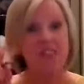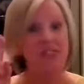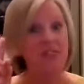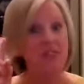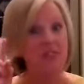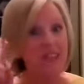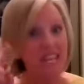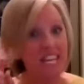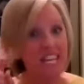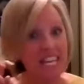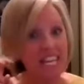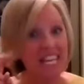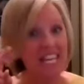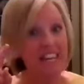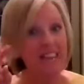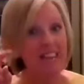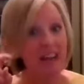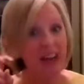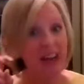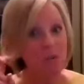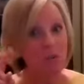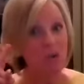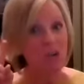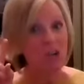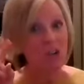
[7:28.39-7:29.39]
thinking
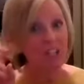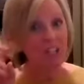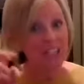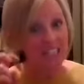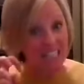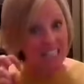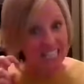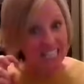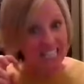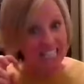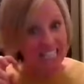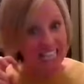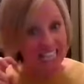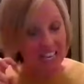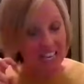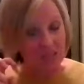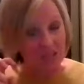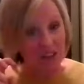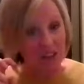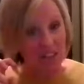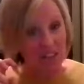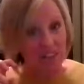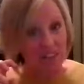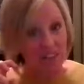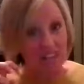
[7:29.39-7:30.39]
that we're cleaning
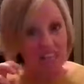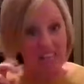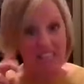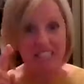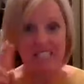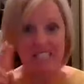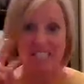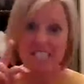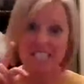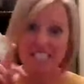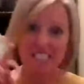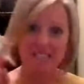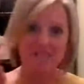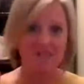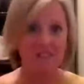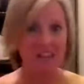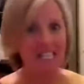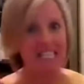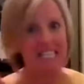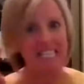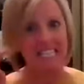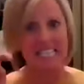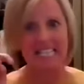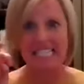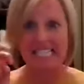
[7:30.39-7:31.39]
everything and
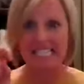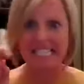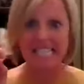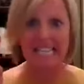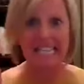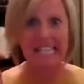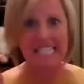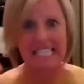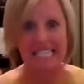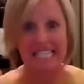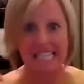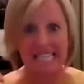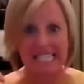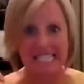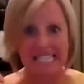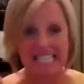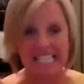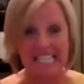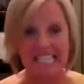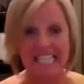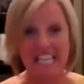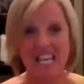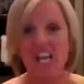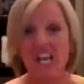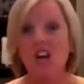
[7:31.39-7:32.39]
disinfecting and
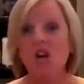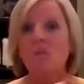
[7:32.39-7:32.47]
sanitizing,